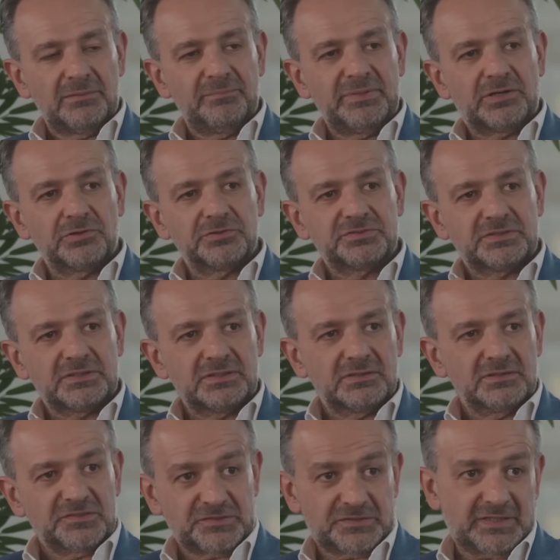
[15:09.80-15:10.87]
because
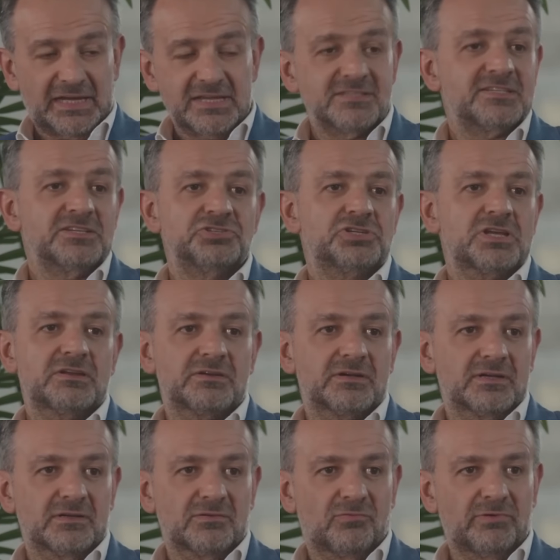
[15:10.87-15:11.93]
science in
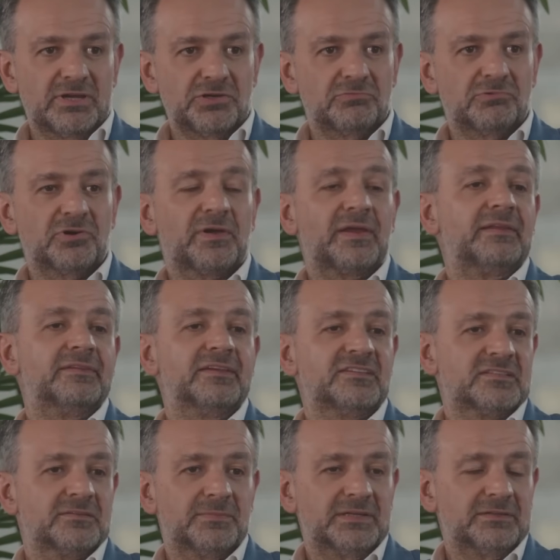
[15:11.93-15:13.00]
general, when you work in
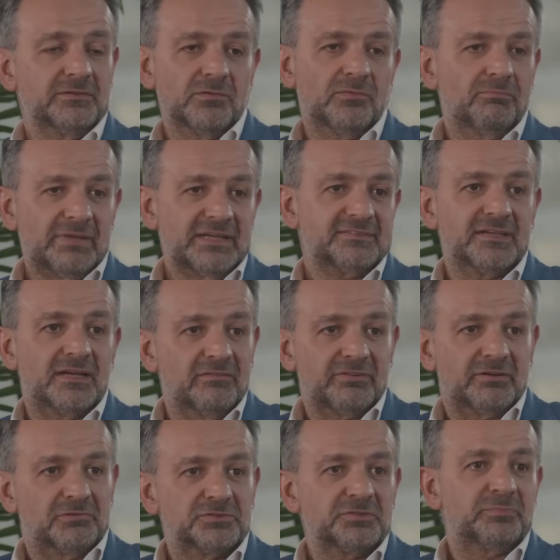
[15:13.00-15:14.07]
discipline,
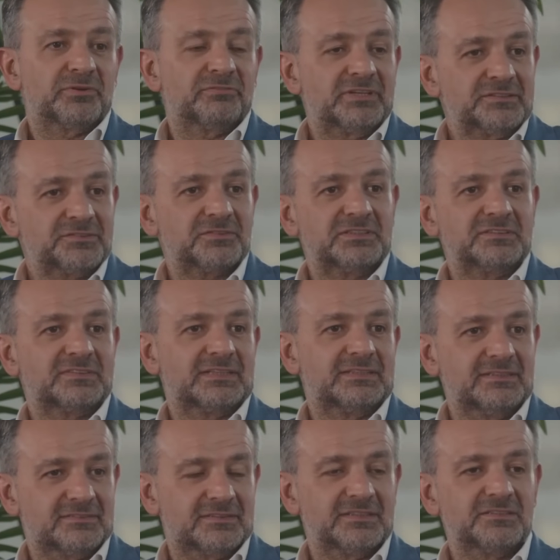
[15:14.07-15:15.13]
myself, I was a professor in
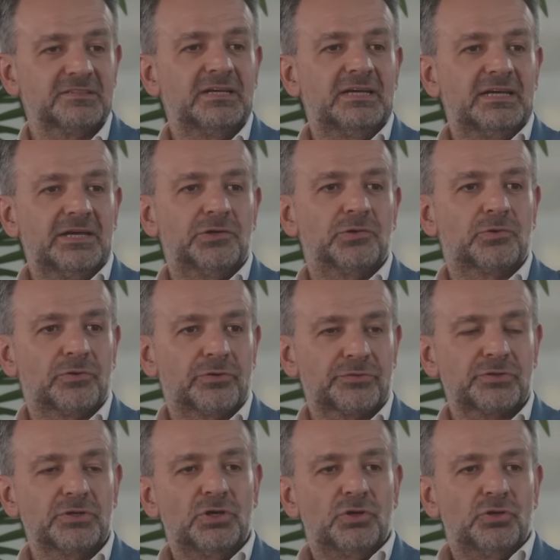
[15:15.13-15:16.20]
statistics, and of
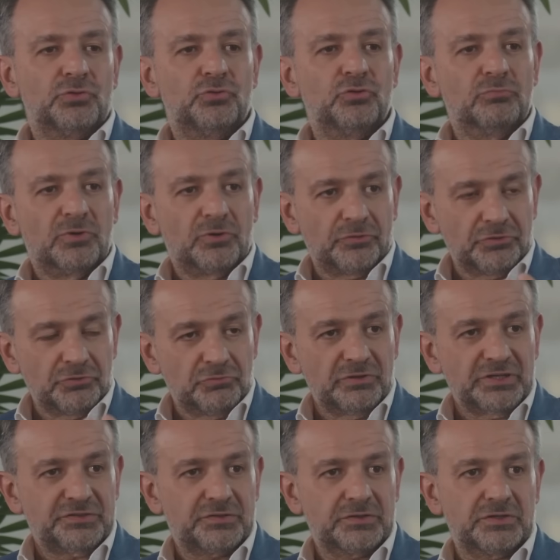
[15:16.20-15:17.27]
course, the more you do
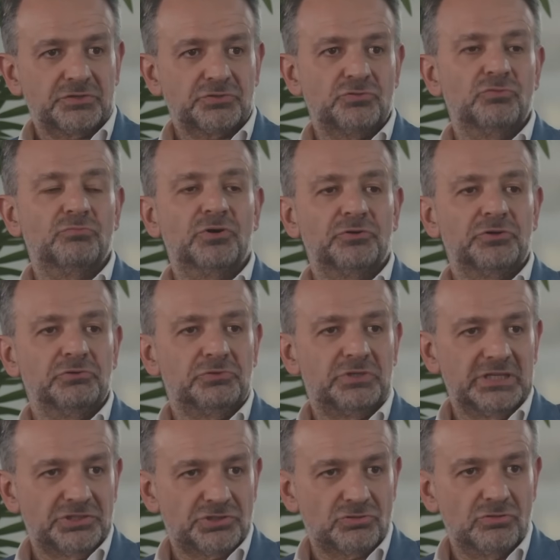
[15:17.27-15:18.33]
research, the more you
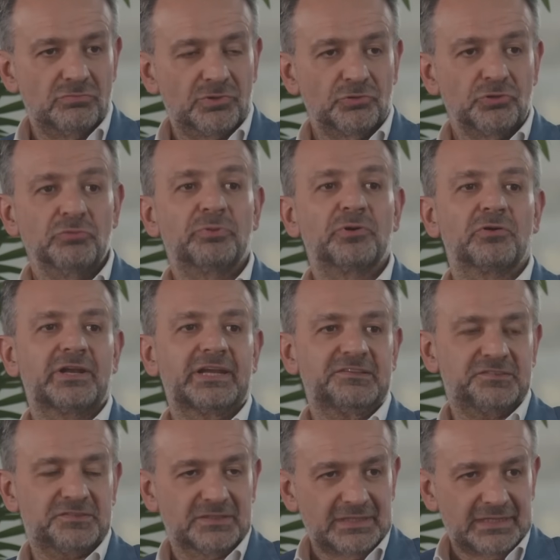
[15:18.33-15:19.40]
teach, the more you
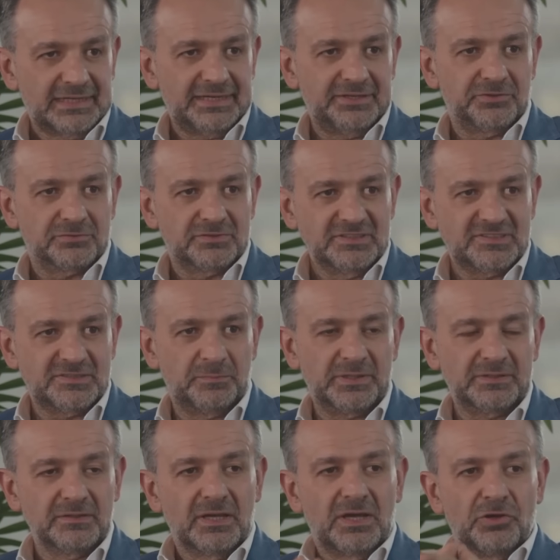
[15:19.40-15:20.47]
progress in your
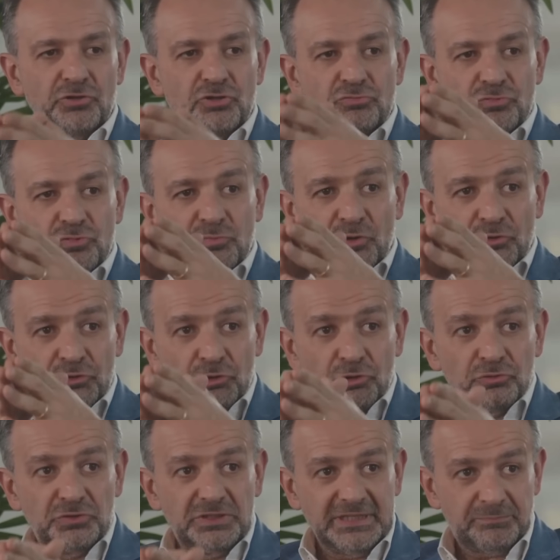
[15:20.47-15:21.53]
discipline, the more you
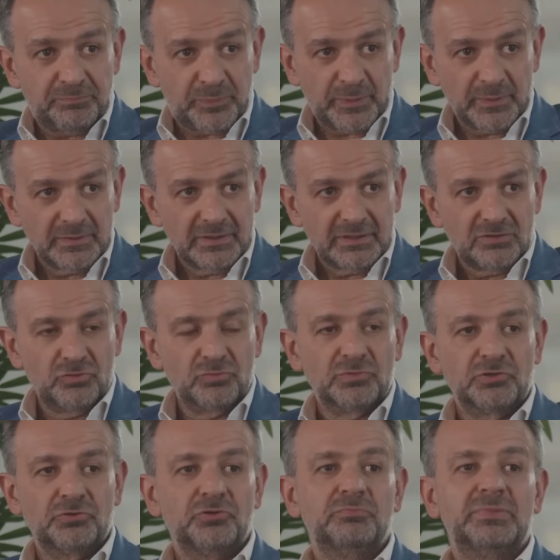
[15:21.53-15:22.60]
go deep, the
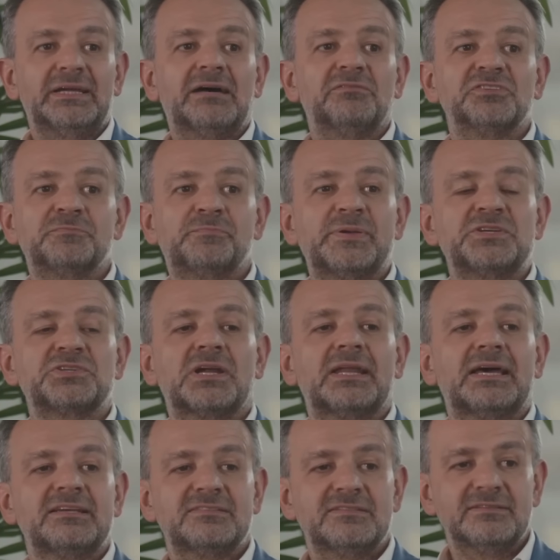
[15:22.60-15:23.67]
more you become
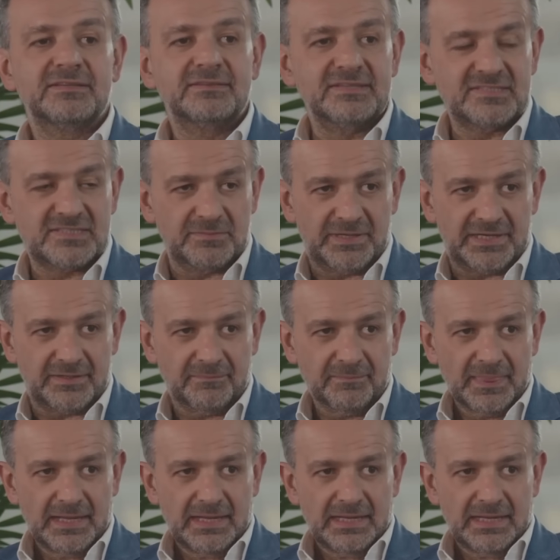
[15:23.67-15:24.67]
specialized in the discipline.